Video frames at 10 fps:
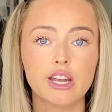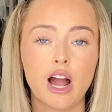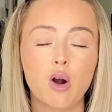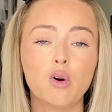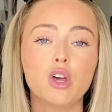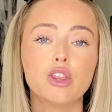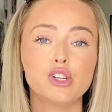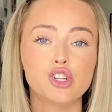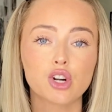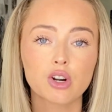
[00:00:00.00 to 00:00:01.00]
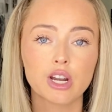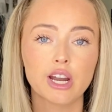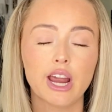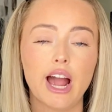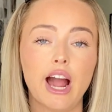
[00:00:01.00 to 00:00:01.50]
Now, the
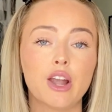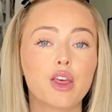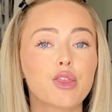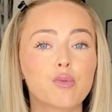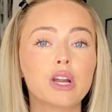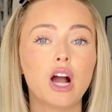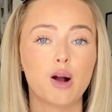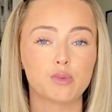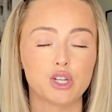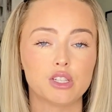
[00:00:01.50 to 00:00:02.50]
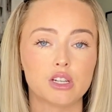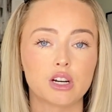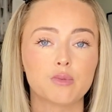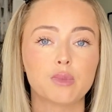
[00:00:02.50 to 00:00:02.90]
jury had three options here.